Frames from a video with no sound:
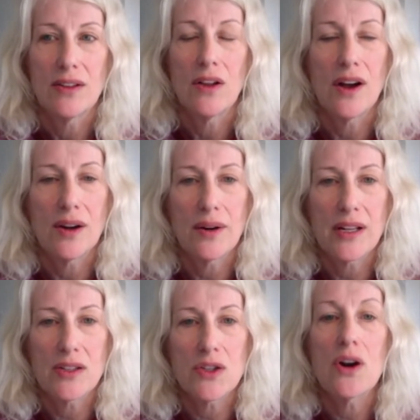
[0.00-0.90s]
Longer
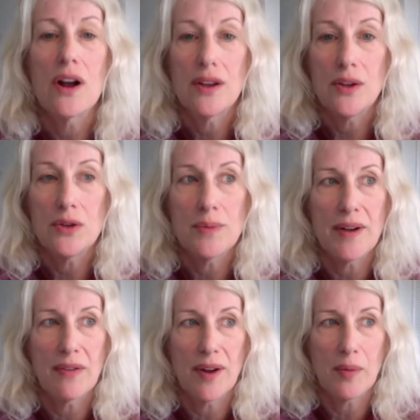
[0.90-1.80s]
answer, use
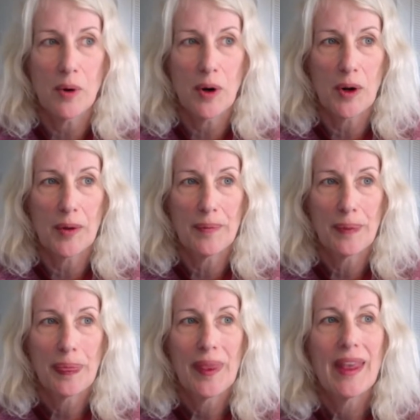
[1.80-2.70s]
my framework.
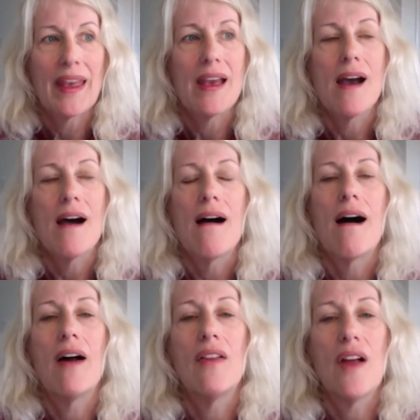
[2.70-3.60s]

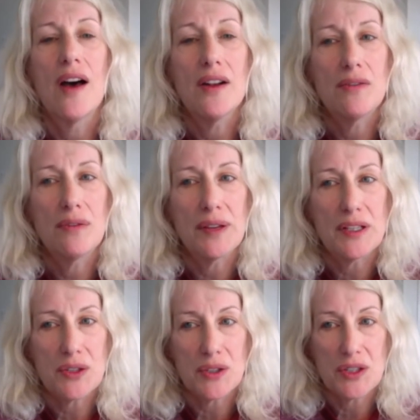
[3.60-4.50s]
A lot of
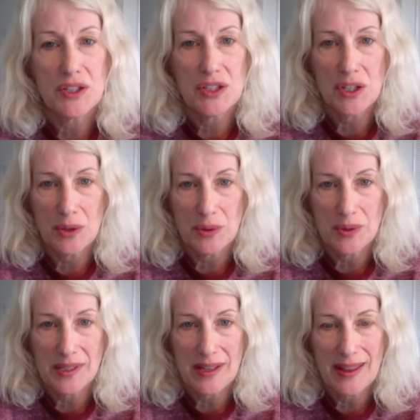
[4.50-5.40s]
research
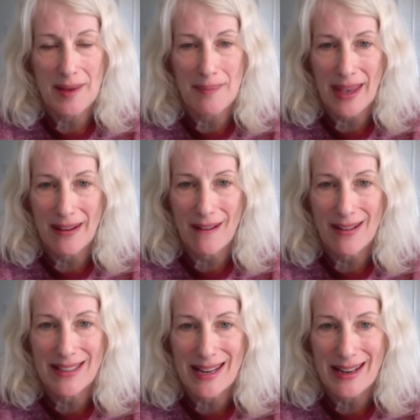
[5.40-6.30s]
shows that men
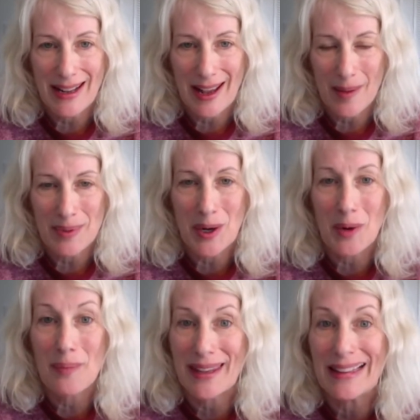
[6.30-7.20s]
on dating apps
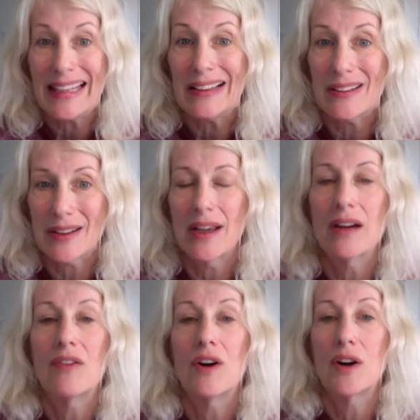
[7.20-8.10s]
are mainly
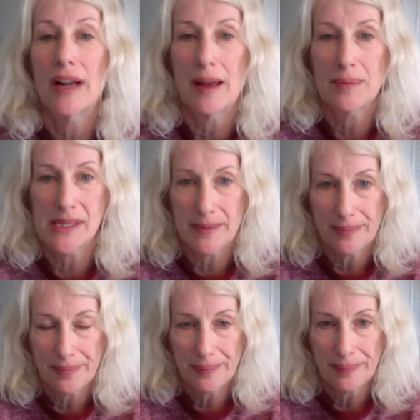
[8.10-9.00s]
looking for hookups.
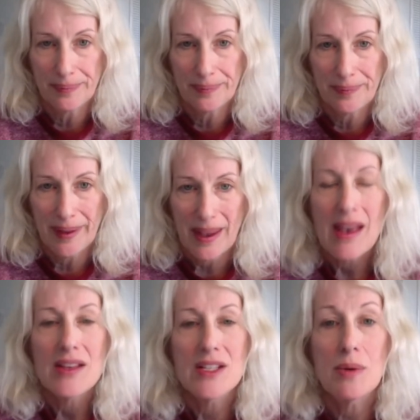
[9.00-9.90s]

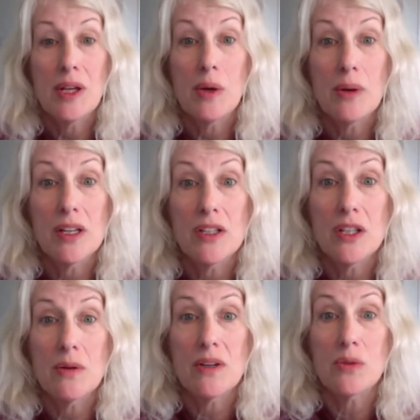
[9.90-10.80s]
So what you want to
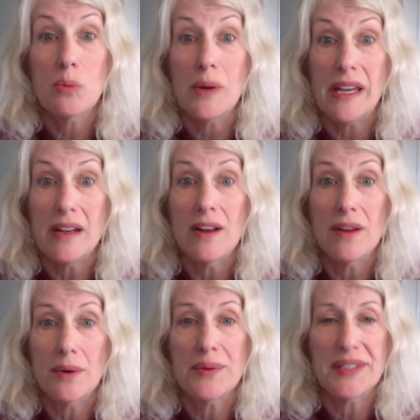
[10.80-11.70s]
do is weed
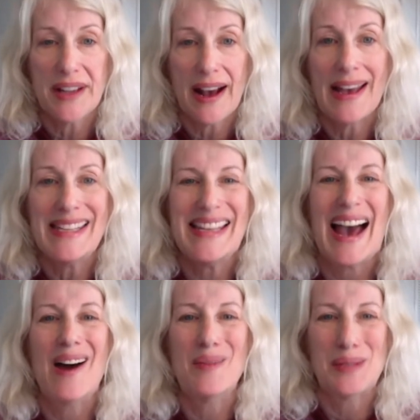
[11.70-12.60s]
those guys
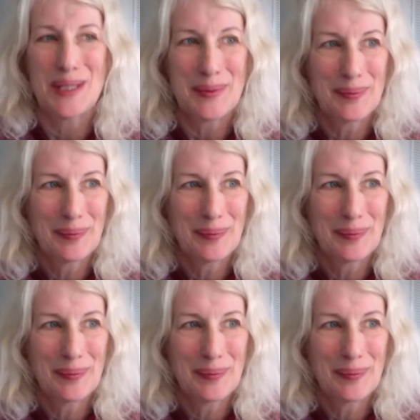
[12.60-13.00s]
out.